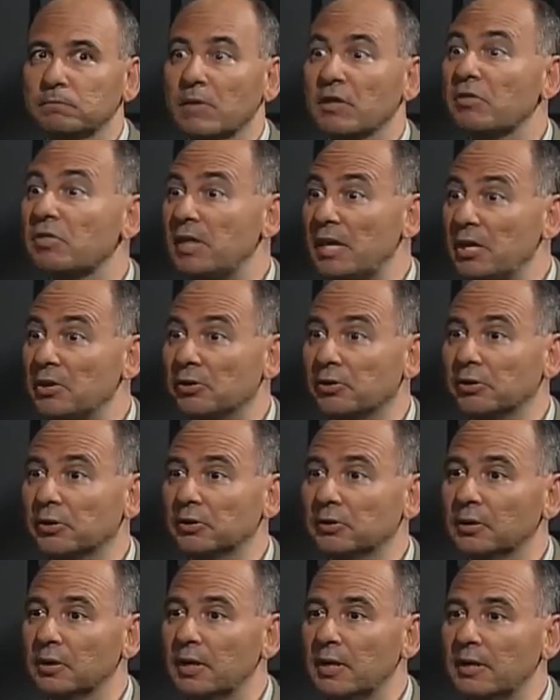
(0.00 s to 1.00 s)
theater,
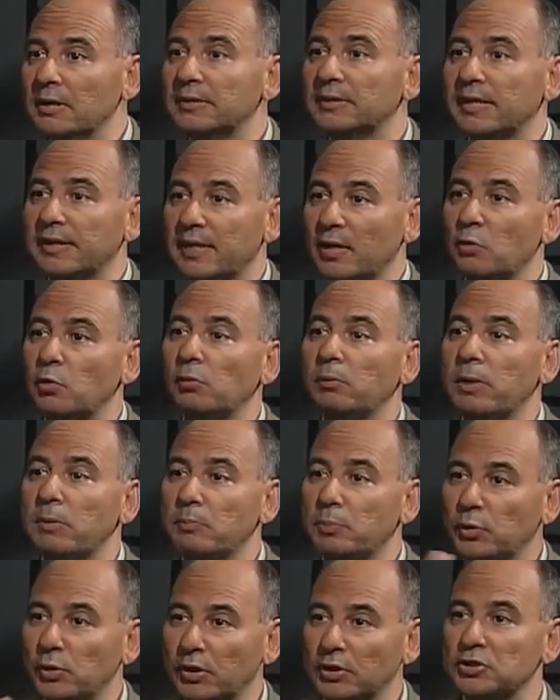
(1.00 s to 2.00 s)
that they will be
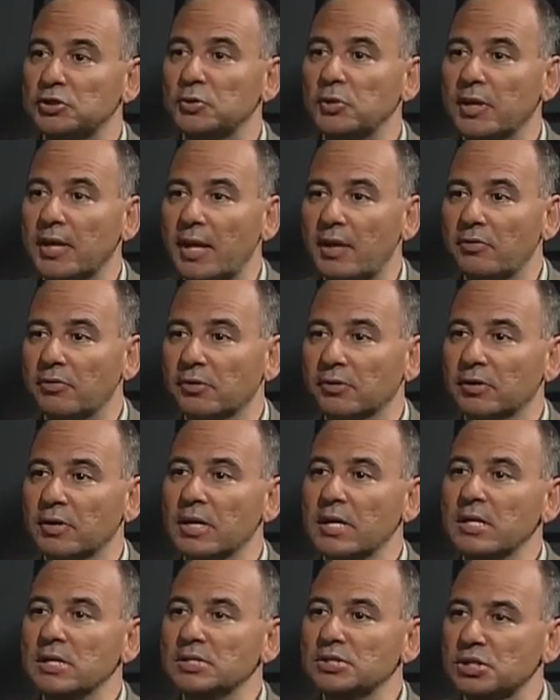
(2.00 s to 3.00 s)
putting together
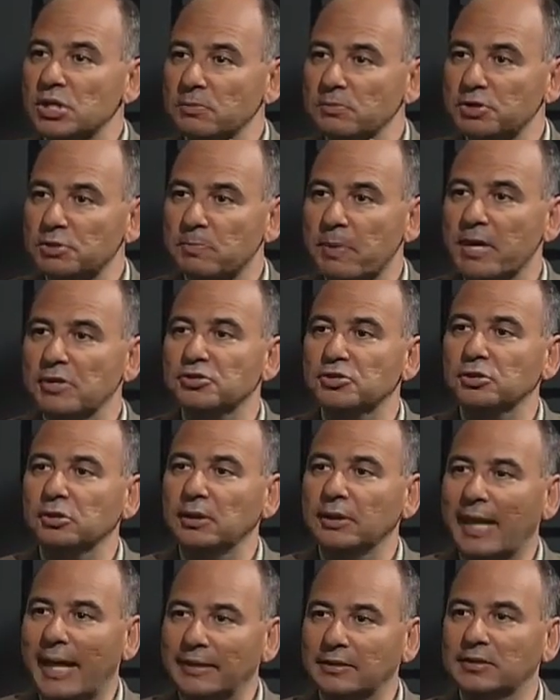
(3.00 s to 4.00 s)
some special
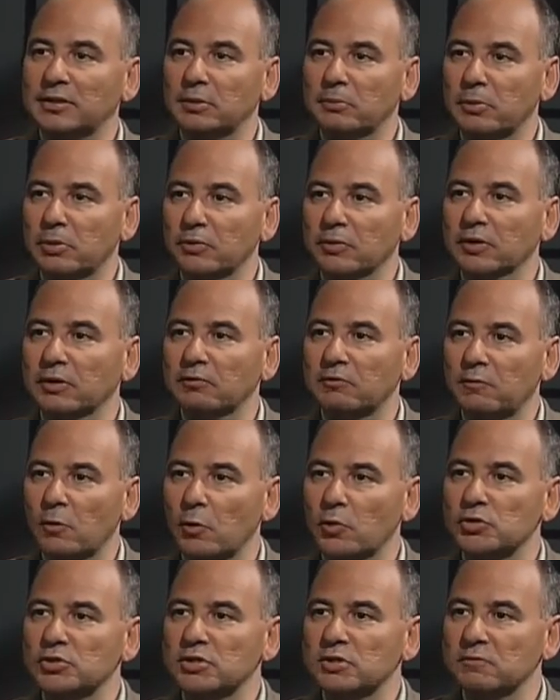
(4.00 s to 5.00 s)
Latin America
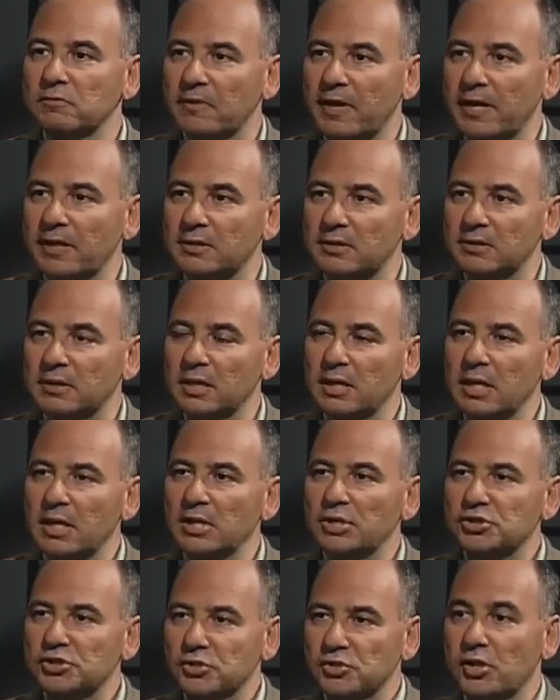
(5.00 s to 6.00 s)
focused event
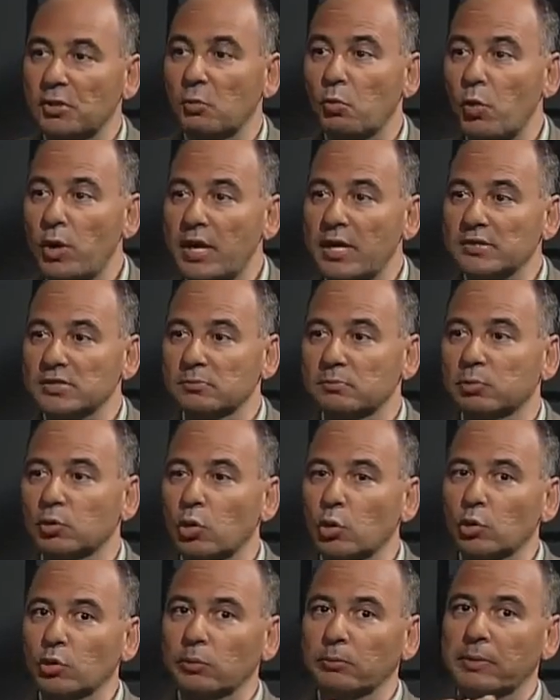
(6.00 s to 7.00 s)
so that we as a
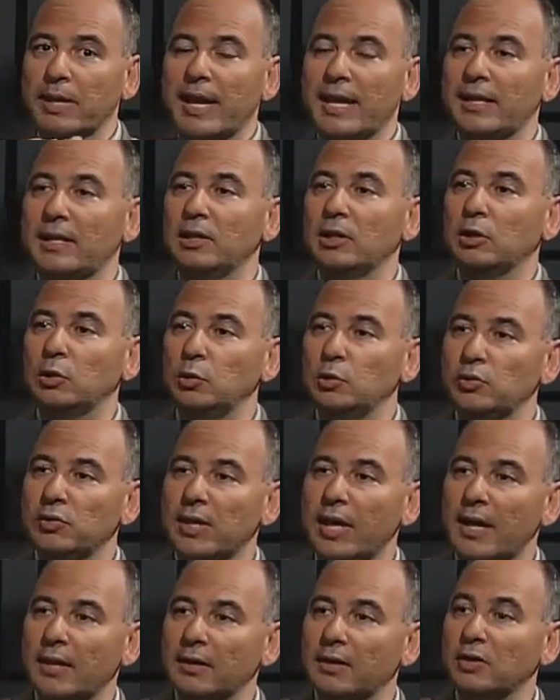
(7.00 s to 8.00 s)
program can include
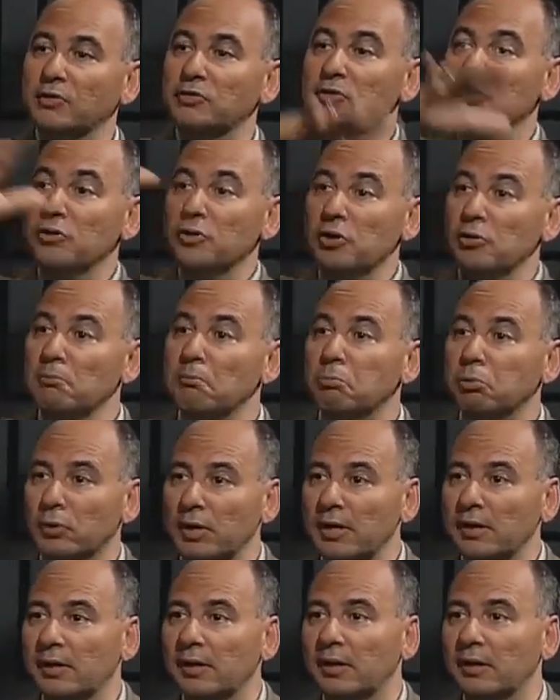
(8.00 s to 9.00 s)
that under the
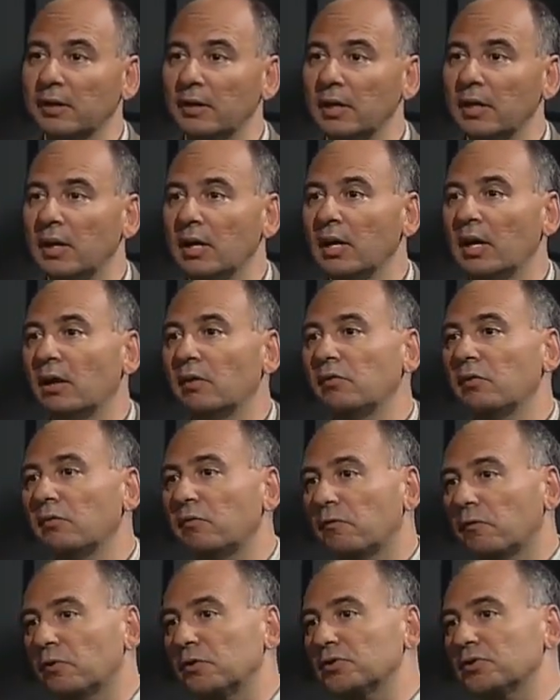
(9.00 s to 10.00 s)
umbrella of the
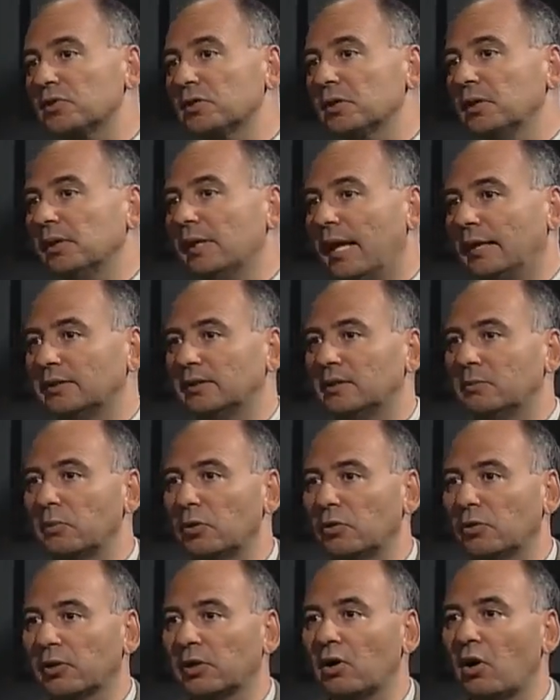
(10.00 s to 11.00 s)
first Latin
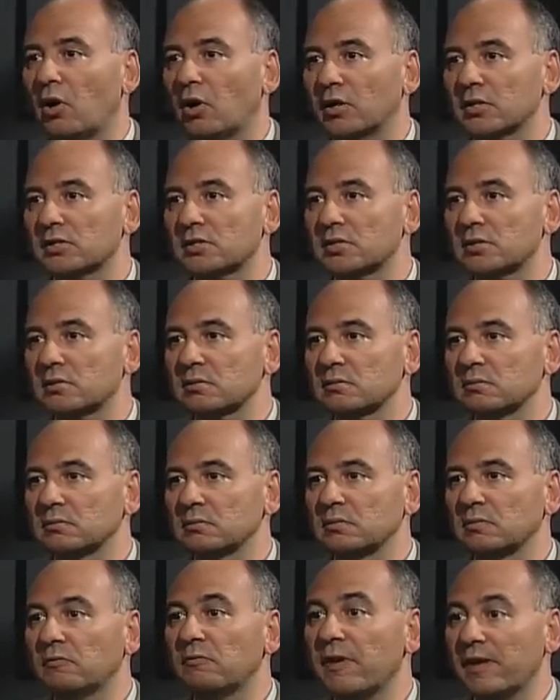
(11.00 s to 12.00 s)
American Arts
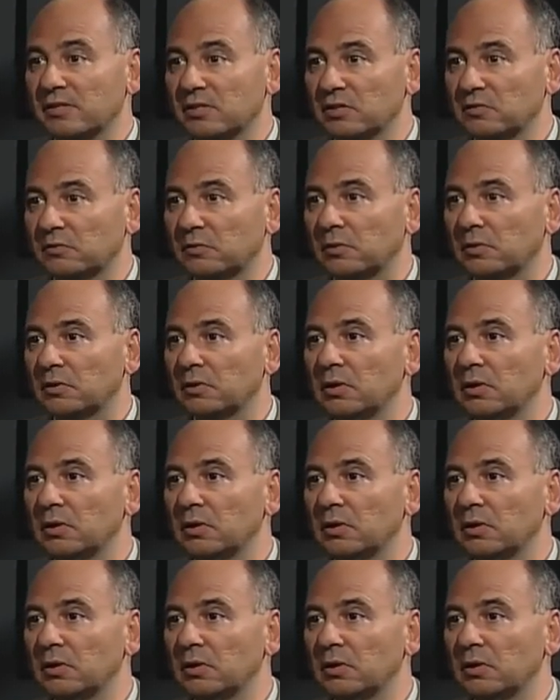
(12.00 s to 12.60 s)
Festival